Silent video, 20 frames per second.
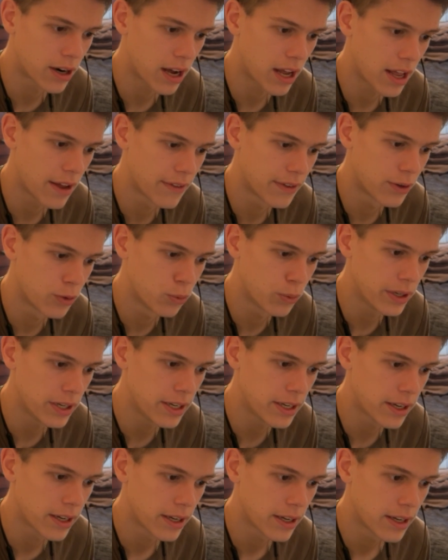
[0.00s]
I have a
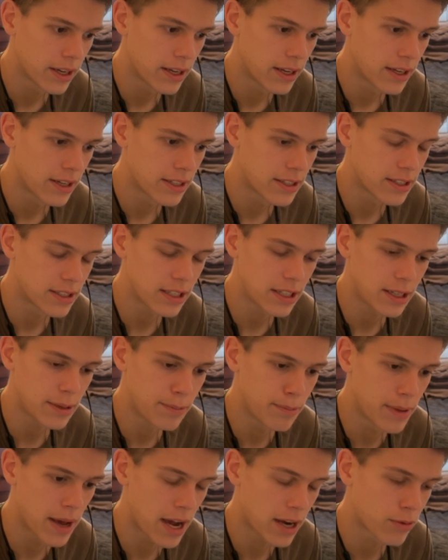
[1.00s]
weak c
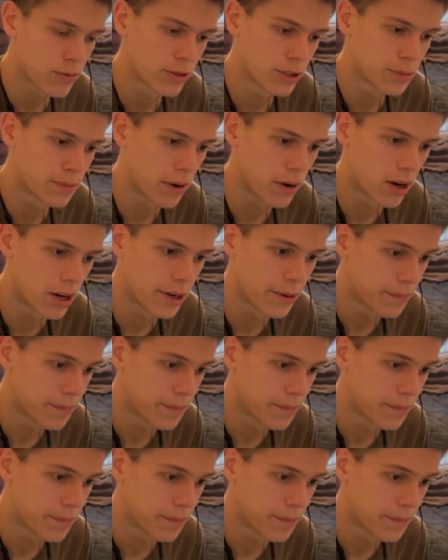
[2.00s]
backwards pawn.